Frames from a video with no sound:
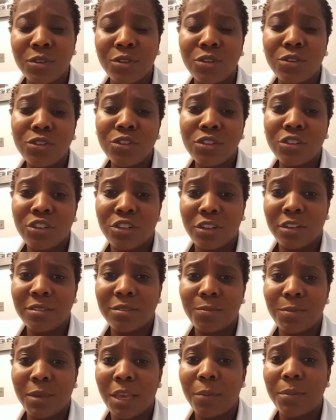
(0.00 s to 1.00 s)
you should
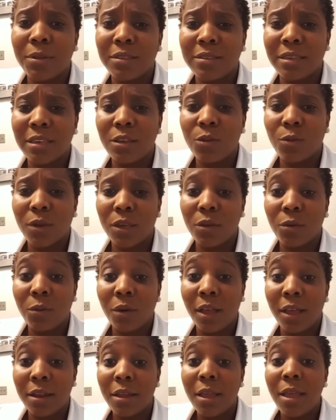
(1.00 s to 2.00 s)
just be able to eat what you
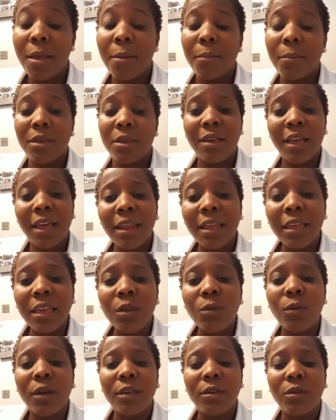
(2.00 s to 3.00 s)
want. But you got to
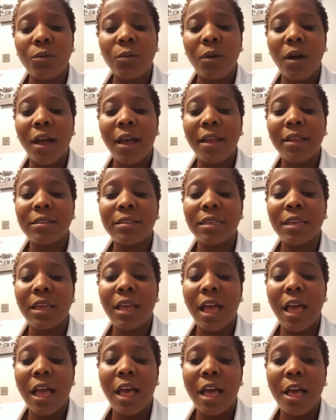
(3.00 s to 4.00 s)
eat what you want
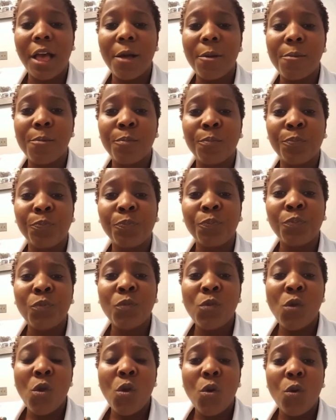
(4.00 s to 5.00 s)

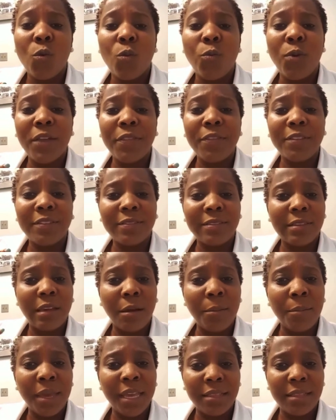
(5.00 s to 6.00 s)
with
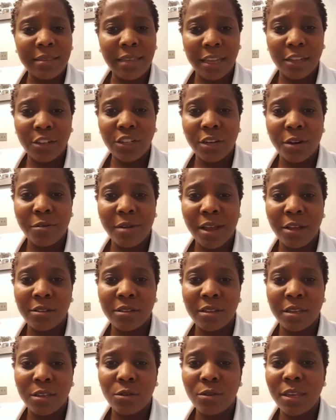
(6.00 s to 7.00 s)
some intention
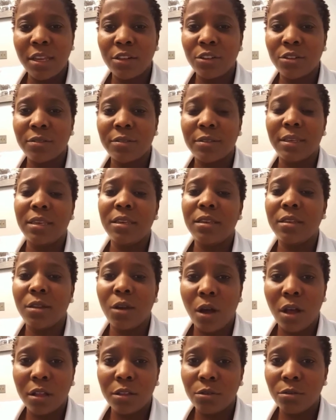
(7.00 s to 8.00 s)
around it. You can't just
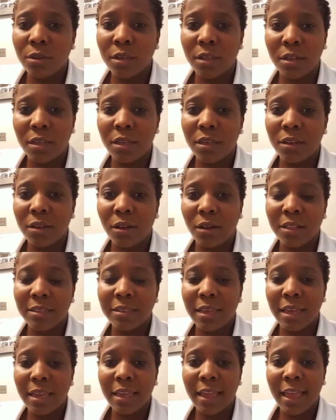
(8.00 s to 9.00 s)
eat all you can eat all
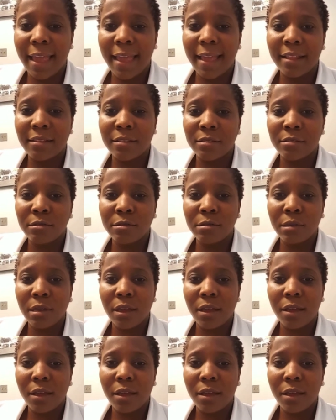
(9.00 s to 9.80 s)
day and